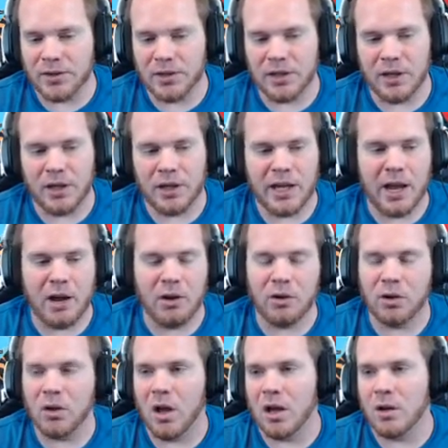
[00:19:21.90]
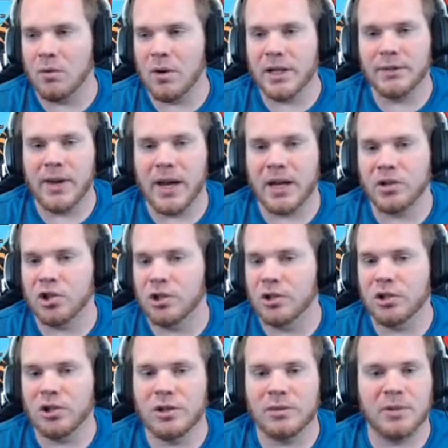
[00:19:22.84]
in a counterclockwise fashion
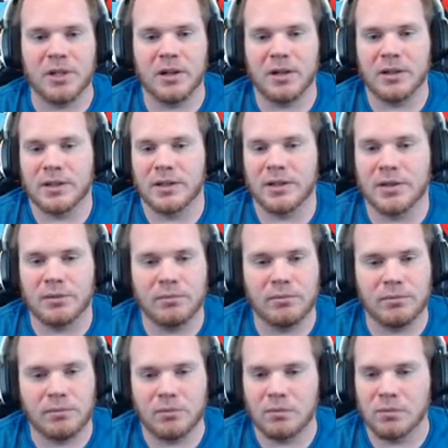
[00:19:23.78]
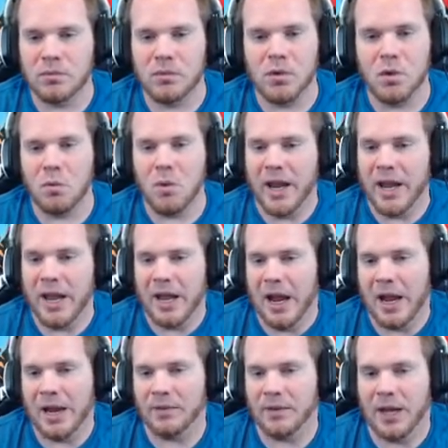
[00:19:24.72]
just because it's the way
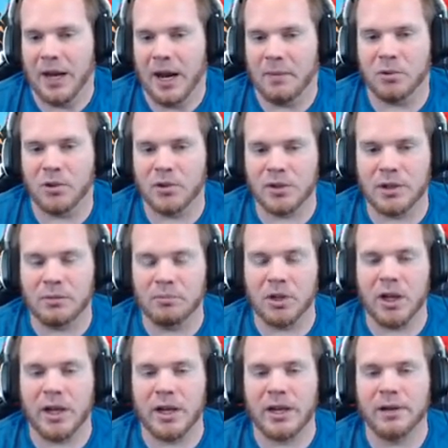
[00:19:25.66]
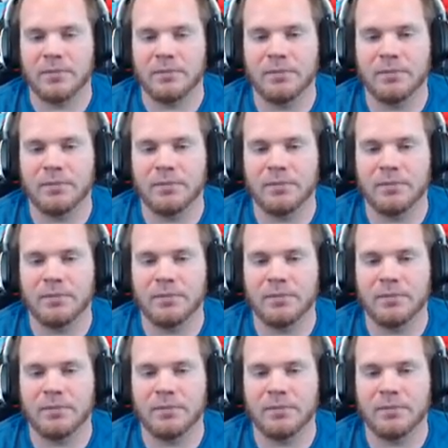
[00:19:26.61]
that I personally play it.